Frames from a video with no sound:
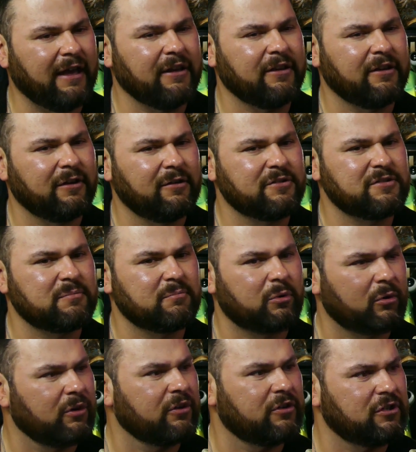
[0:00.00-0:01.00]
It's
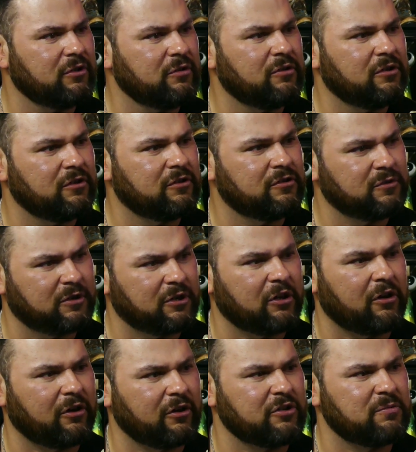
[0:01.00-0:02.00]
important to you to
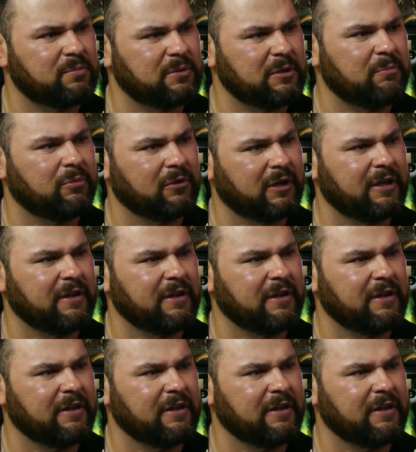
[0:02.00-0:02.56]
encourage people like